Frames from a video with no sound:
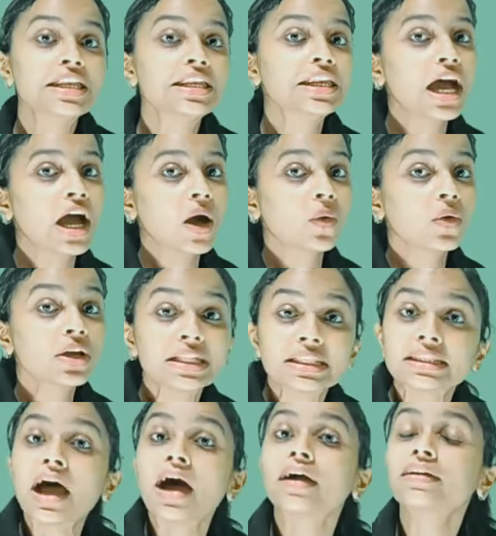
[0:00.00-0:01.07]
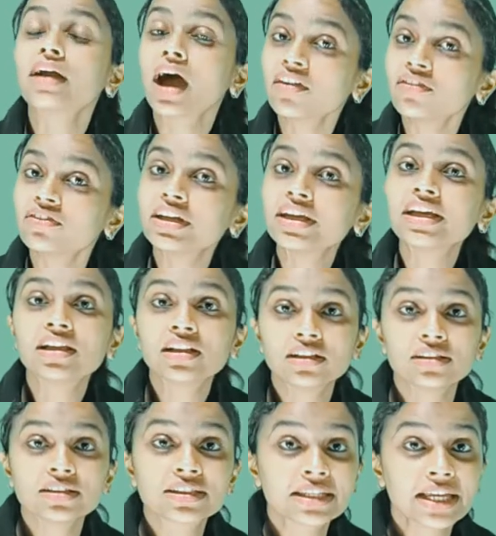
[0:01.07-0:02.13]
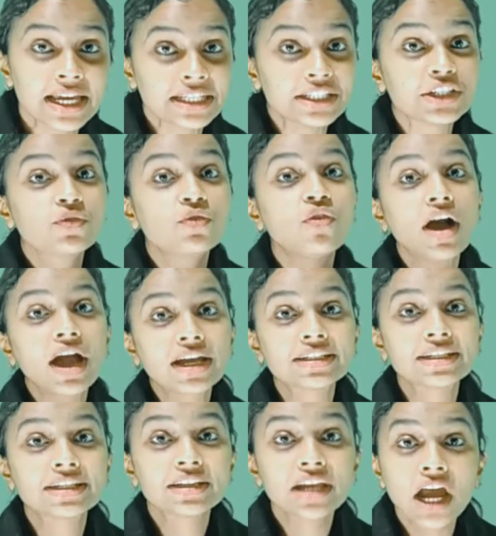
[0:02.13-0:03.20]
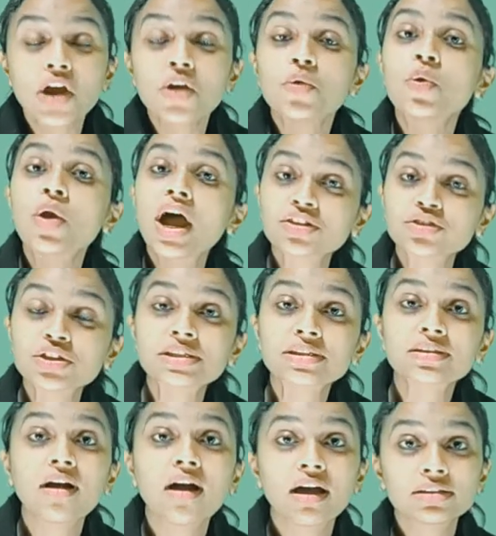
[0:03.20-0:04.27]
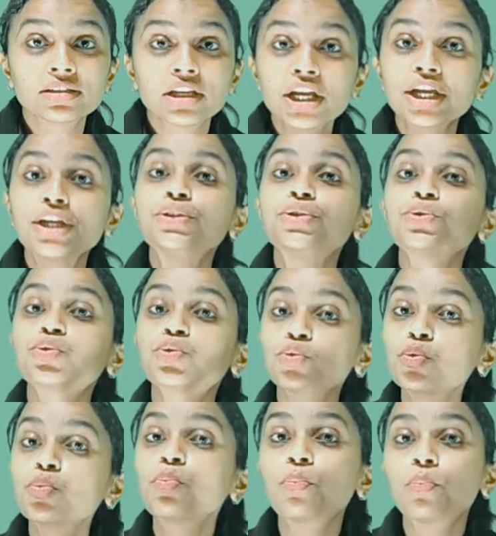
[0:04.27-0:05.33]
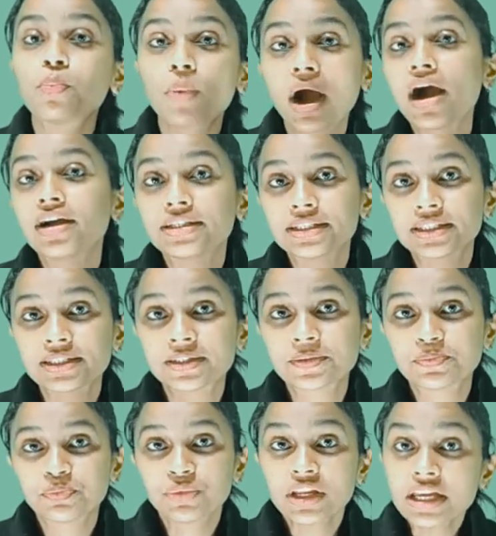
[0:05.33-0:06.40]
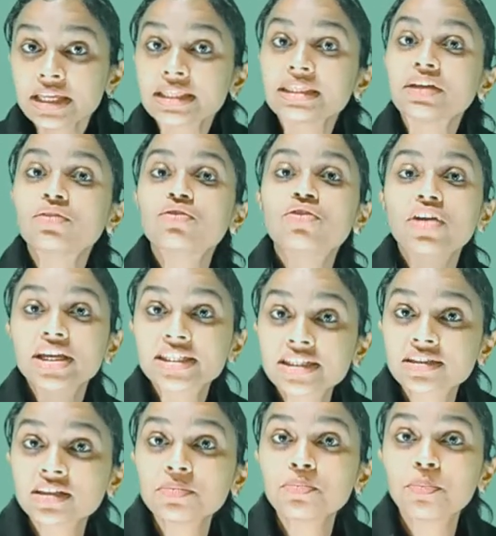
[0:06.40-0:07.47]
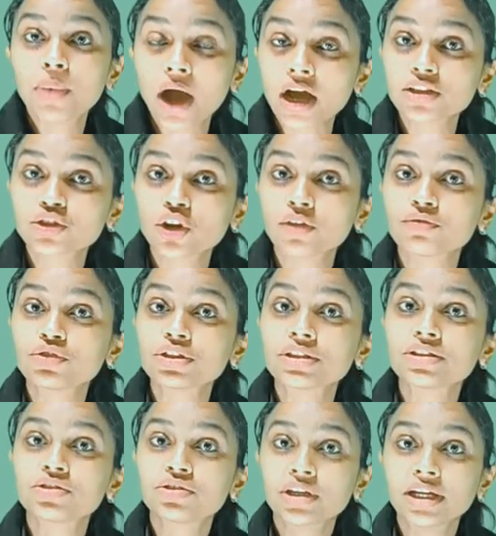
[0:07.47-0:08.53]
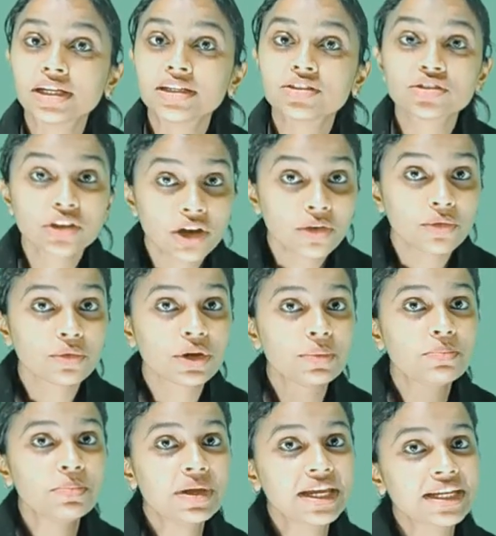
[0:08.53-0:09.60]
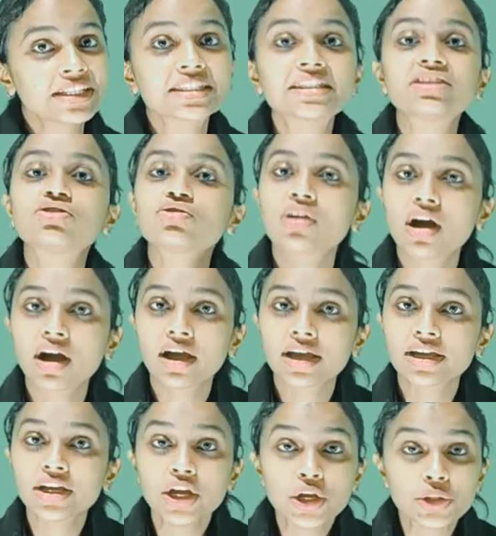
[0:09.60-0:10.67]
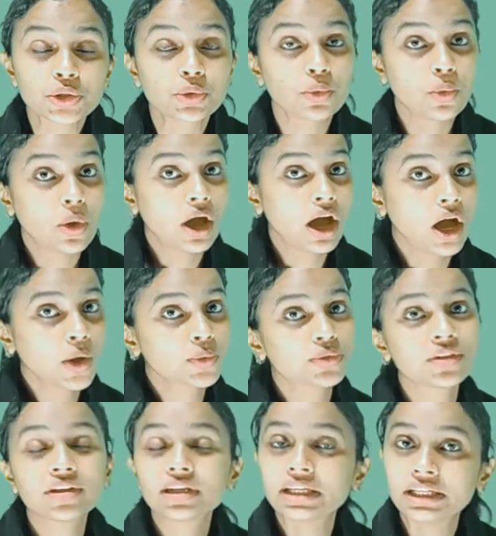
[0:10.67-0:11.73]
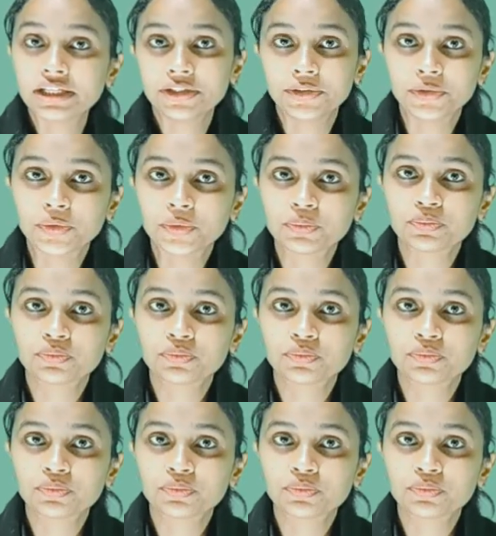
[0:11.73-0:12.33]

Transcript: Now, the Aravalli Hills divided Rajasthan into two parts. The western part of the state remains dry throughout the year.